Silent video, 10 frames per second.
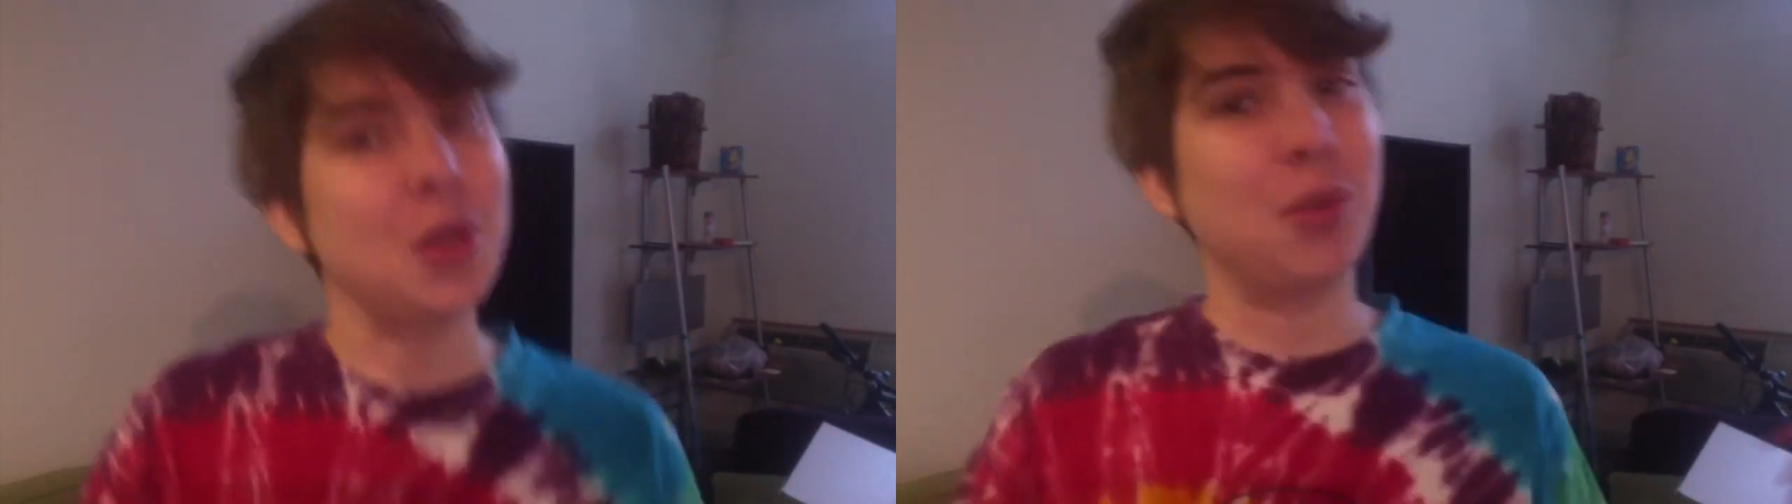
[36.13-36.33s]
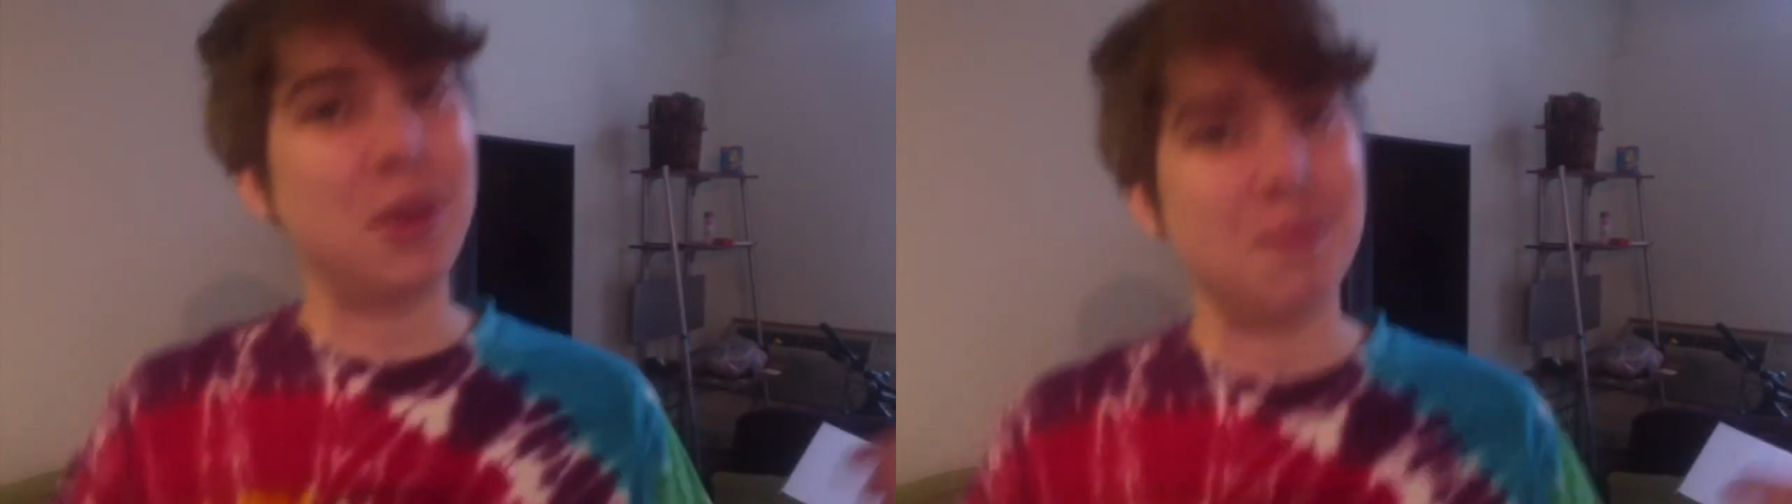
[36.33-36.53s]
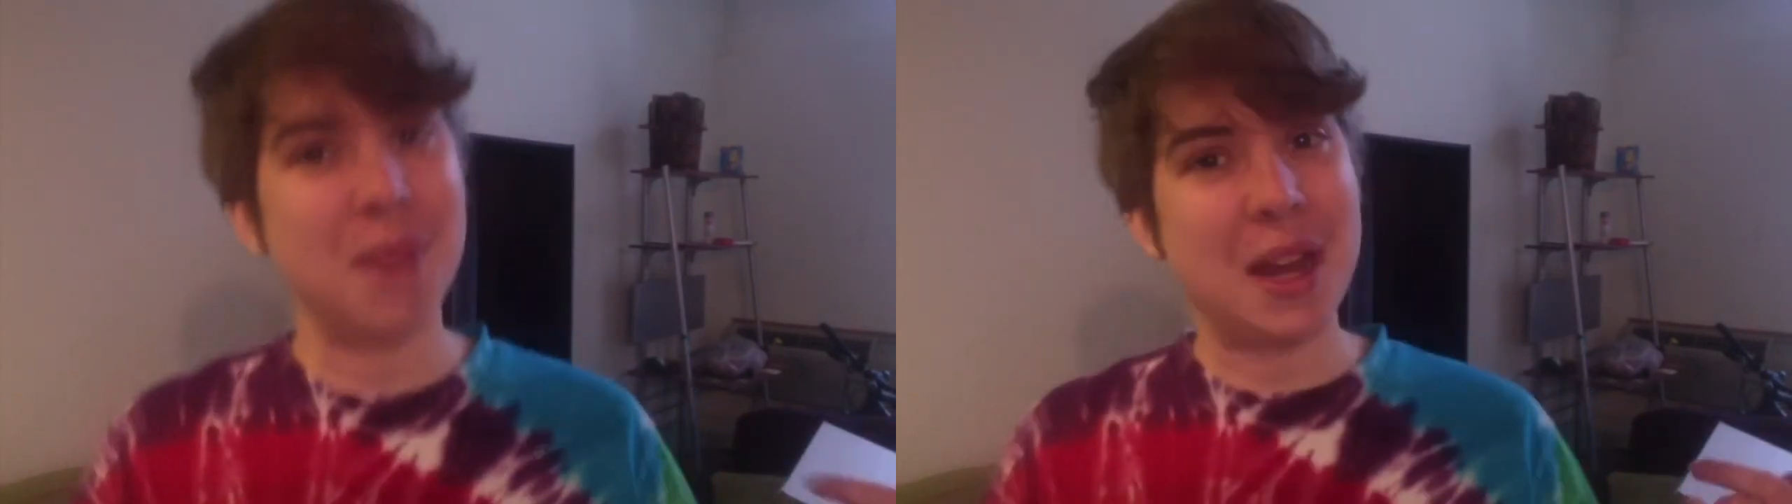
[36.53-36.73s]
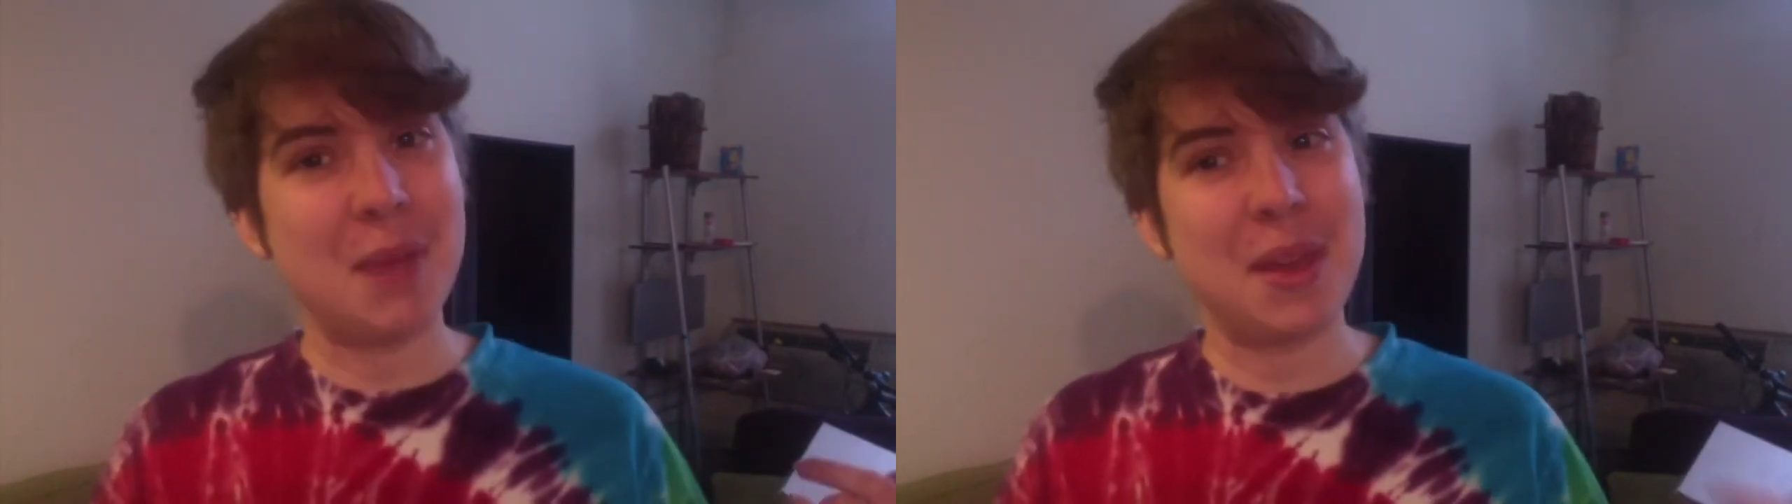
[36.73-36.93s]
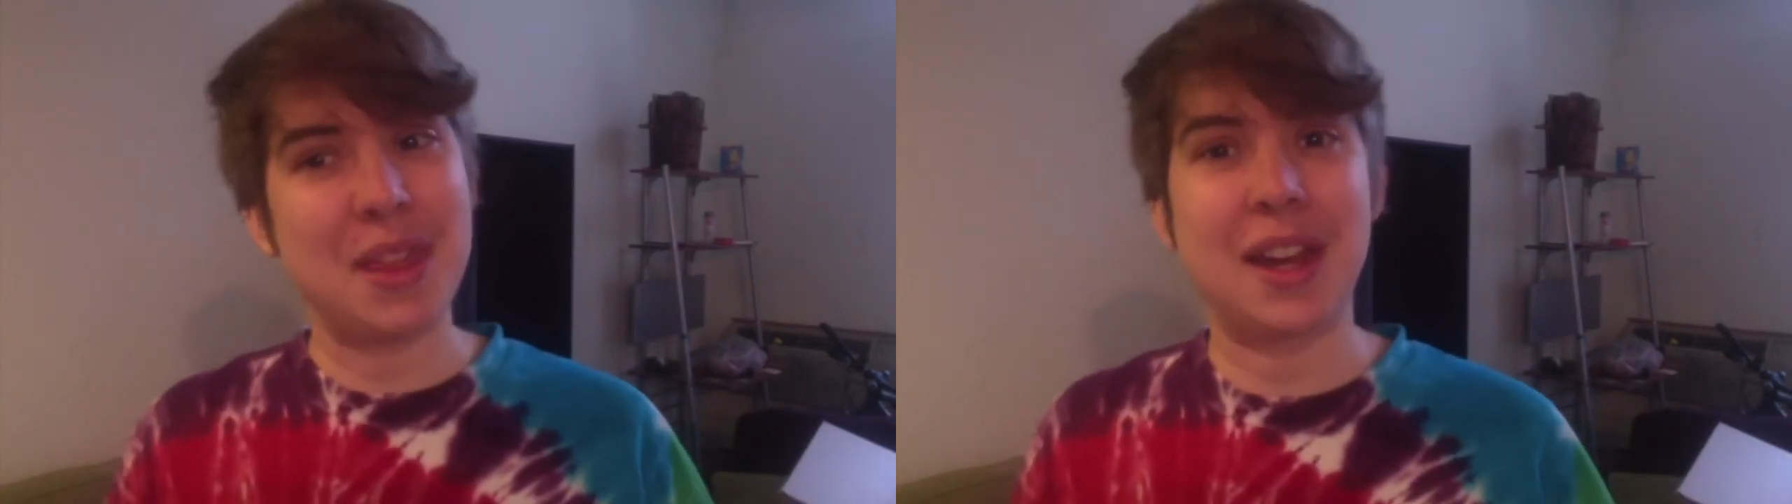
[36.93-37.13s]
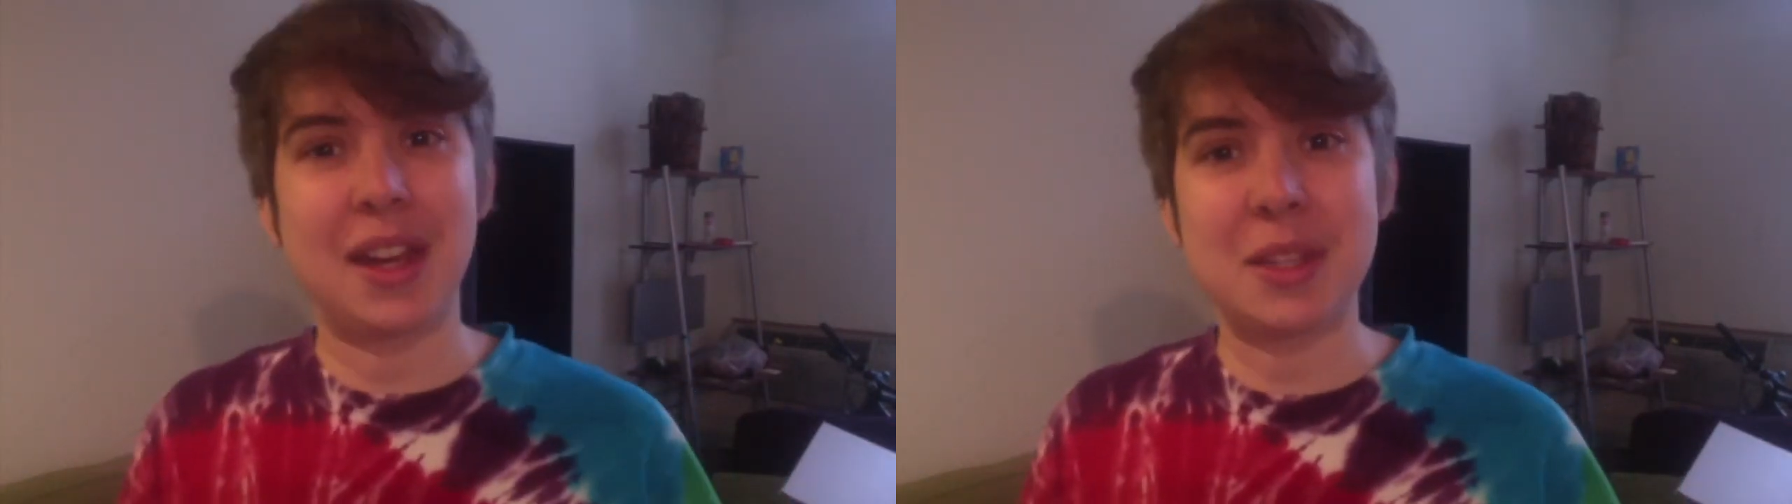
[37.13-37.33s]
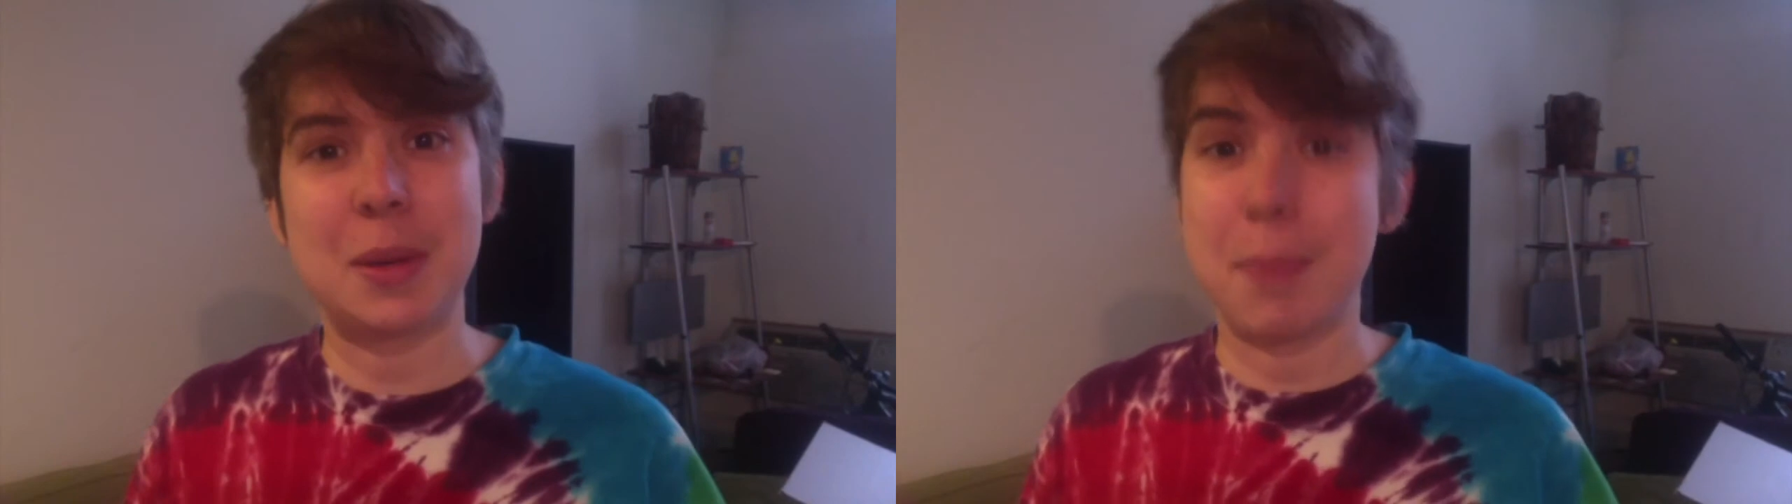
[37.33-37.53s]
We met up at the next